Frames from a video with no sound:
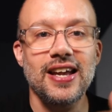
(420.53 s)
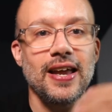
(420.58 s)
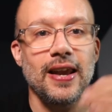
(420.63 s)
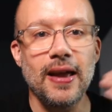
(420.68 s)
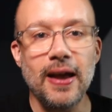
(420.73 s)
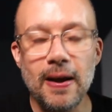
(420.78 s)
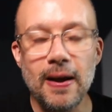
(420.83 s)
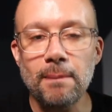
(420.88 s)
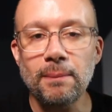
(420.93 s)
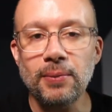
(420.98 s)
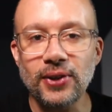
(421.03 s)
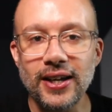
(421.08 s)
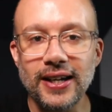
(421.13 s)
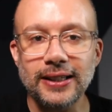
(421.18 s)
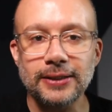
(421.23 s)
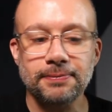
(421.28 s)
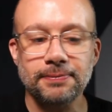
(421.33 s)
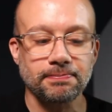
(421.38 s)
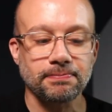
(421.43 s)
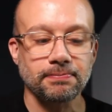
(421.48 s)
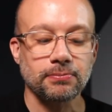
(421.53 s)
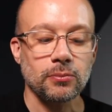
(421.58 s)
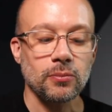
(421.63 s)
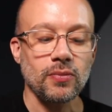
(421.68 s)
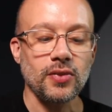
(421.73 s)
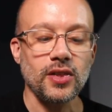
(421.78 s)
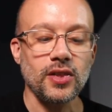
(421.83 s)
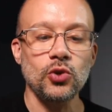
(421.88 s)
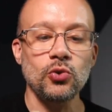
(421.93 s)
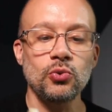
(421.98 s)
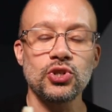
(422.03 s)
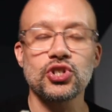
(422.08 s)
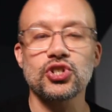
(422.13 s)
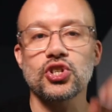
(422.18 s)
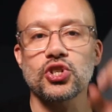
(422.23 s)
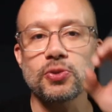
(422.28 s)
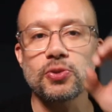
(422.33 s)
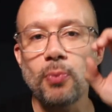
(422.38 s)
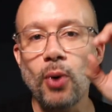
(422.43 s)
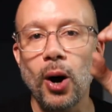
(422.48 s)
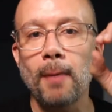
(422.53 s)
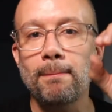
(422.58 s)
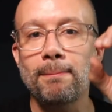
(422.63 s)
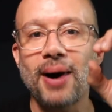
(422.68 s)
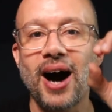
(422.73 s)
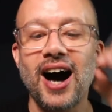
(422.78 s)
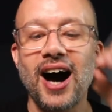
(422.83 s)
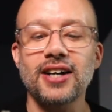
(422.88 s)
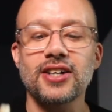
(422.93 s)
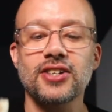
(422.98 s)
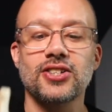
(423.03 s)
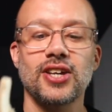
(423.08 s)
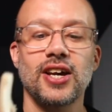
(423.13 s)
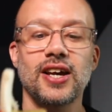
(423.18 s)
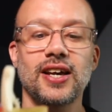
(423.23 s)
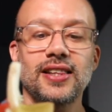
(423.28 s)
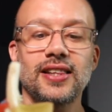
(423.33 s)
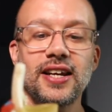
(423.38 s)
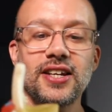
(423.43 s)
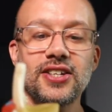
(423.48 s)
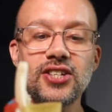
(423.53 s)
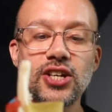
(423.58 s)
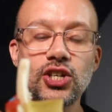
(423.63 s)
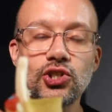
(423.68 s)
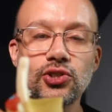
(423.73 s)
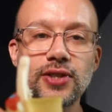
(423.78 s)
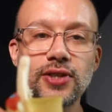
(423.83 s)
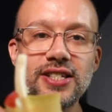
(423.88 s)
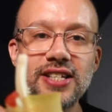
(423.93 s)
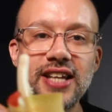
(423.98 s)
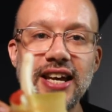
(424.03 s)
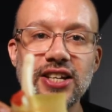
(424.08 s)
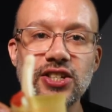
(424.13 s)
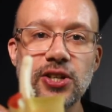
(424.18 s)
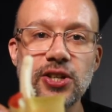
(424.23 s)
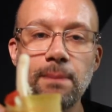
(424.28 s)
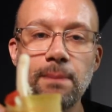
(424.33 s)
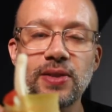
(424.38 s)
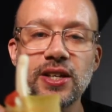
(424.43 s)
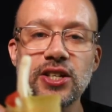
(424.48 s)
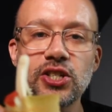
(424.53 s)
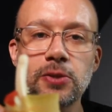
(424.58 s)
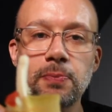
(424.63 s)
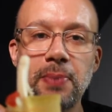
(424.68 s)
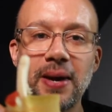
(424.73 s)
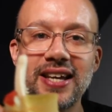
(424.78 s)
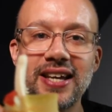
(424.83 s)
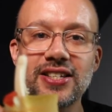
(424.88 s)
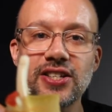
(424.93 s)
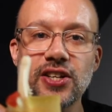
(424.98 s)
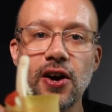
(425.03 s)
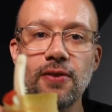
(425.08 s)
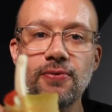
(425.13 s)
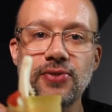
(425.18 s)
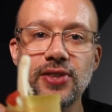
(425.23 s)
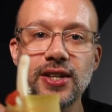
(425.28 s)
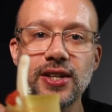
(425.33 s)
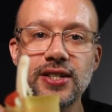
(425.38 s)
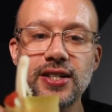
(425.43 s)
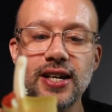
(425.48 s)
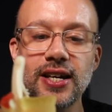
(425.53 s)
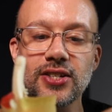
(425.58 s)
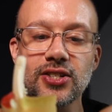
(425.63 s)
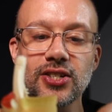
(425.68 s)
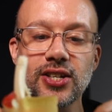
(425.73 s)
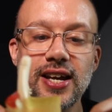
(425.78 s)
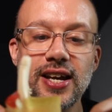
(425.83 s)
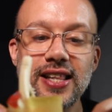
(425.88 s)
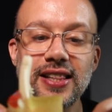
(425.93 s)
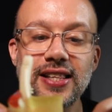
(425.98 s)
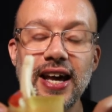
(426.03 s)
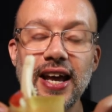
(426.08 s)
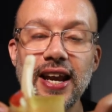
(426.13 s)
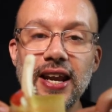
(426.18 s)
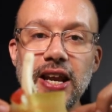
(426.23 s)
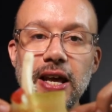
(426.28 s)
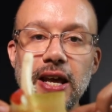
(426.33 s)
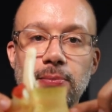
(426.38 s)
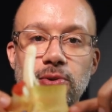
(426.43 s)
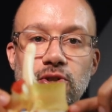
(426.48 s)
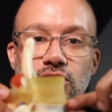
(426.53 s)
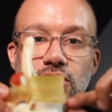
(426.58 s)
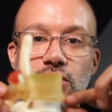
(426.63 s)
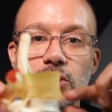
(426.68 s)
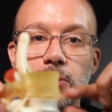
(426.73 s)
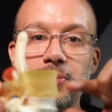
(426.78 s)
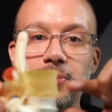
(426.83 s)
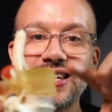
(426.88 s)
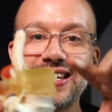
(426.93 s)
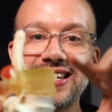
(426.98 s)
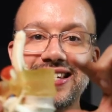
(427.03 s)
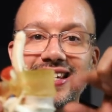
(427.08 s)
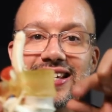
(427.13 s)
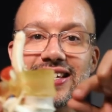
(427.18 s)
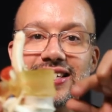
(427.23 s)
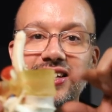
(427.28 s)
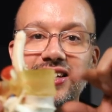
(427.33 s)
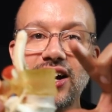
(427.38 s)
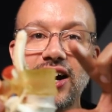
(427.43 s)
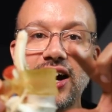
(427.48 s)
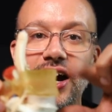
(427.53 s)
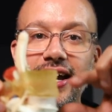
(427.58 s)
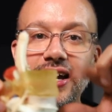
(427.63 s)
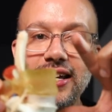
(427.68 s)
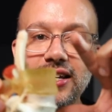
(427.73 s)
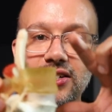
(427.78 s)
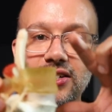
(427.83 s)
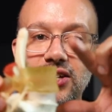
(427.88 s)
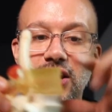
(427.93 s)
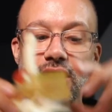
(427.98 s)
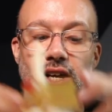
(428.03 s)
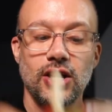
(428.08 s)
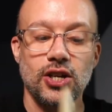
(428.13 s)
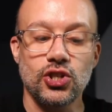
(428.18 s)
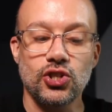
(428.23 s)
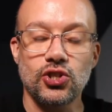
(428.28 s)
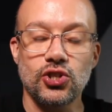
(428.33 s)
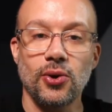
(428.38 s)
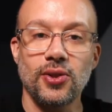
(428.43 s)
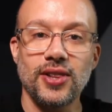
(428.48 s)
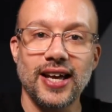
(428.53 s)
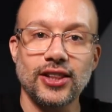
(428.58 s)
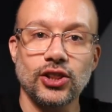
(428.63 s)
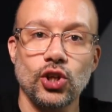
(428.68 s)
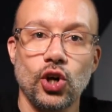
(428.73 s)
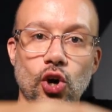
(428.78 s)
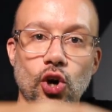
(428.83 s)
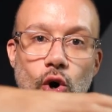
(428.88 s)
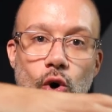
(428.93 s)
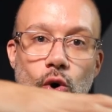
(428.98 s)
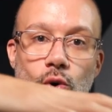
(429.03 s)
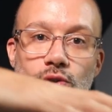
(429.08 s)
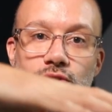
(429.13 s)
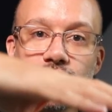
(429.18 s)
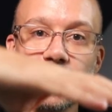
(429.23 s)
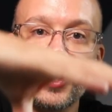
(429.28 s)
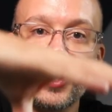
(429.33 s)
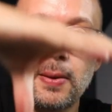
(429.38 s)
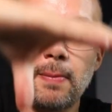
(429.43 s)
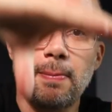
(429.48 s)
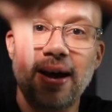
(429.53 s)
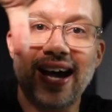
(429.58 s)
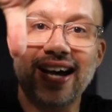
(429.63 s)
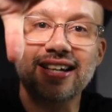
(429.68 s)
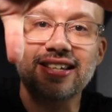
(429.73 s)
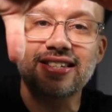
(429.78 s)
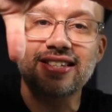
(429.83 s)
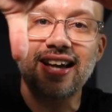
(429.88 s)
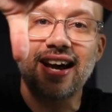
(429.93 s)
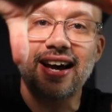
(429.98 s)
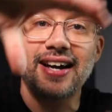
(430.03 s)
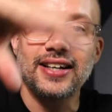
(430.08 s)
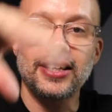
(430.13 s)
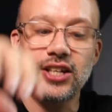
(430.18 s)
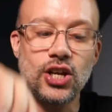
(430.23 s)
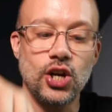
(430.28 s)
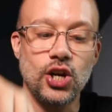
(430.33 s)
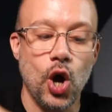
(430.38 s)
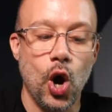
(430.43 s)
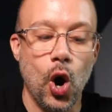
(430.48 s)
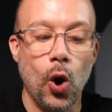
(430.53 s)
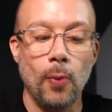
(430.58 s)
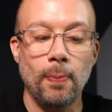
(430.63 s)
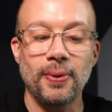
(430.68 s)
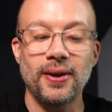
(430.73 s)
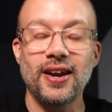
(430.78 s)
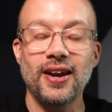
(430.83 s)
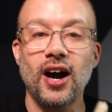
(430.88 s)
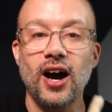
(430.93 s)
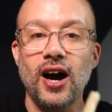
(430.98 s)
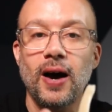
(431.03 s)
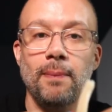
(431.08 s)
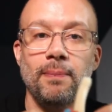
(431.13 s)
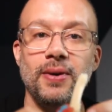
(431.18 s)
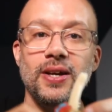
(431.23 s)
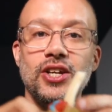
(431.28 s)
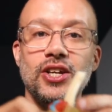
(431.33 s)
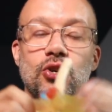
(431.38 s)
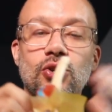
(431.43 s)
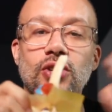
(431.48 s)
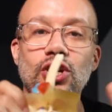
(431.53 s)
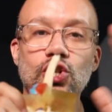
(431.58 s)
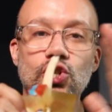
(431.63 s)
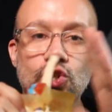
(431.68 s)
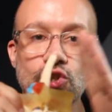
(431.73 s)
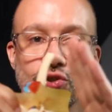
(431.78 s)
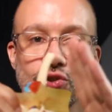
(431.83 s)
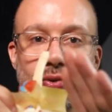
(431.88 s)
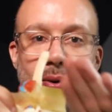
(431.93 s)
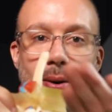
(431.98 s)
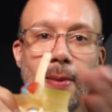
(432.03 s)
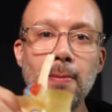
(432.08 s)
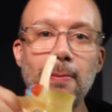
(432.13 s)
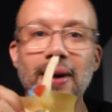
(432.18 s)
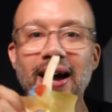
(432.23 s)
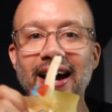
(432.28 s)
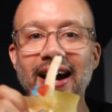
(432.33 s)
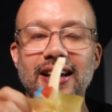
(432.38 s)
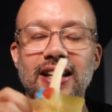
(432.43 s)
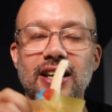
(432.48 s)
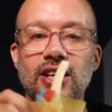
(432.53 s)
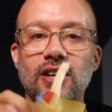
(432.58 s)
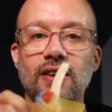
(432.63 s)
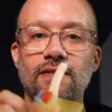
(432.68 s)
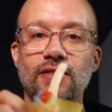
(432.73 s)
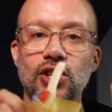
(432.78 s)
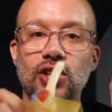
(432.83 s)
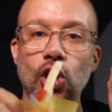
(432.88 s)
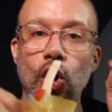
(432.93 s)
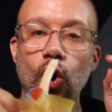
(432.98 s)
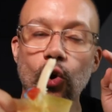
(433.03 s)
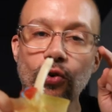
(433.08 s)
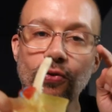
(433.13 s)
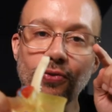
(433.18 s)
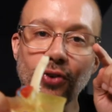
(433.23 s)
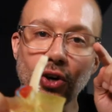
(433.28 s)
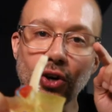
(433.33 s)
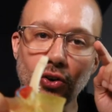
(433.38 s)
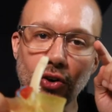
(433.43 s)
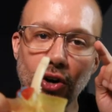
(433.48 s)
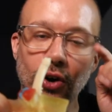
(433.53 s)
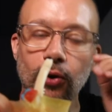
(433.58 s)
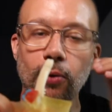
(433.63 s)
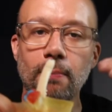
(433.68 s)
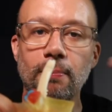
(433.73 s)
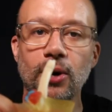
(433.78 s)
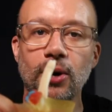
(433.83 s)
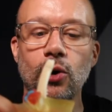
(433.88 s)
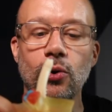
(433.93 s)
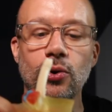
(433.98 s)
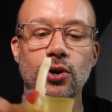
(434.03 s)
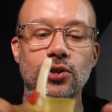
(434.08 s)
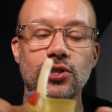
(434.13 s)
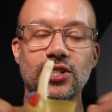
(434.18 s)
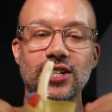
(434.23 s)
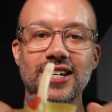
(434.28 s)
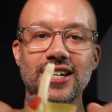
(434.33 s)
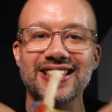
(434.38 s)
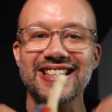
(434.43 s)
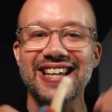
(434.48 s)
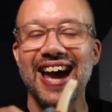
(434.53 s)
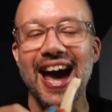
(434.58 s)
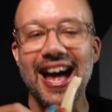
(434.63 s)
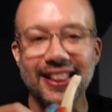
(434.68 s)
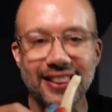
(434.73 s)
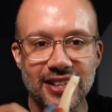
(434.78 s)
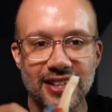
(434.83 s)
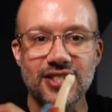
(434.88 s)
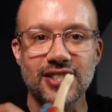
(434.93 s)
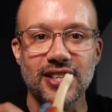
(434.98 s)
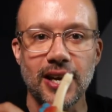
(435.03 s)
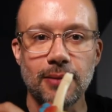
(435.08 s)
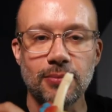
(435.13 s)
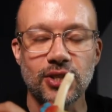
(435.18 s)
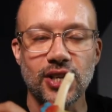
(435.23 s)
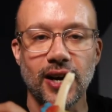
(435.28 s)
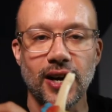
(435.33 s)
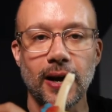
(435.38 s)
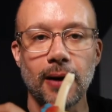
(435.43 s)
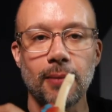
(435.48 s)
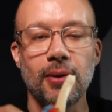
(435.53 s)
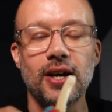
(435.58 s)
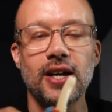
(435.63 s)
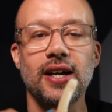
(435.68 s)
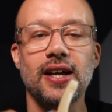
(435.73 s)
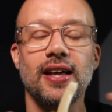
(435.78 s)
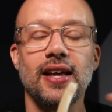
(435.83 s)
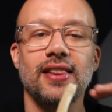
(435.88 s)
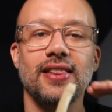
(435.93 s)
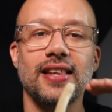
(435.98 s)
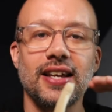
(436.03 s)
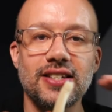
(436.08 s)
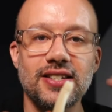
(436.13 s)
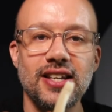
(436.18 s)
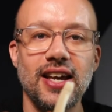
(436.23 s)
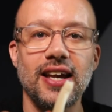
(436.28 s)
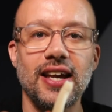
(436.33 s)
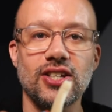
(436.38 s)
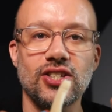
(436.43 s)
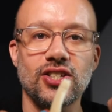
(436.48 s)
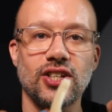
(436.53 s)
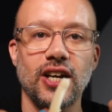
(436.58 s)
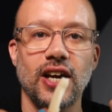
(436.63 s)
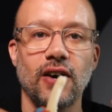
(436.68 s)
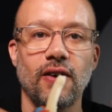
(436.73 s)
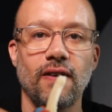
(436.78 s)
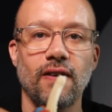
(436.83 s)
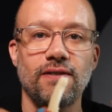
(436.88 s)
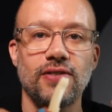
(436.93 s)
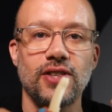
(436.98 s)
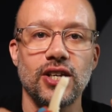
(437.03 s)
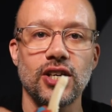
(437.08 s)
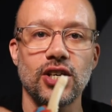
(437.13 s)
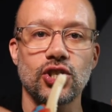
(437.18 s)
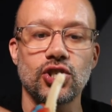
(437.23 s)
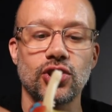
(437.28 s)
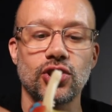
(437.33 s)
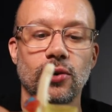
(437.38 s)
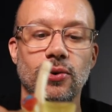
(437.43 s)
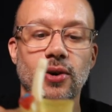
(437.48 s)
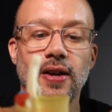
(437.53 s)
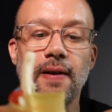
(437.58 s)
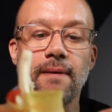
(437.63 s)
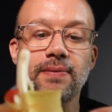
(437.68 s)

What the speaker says: an implant, which is a small box that essentially takes up the space of the disc. That enables there to be disc height so that the holes on the backside can open up and you can trim back any of the overgrown bone or disc at the same time that takes care of the issue.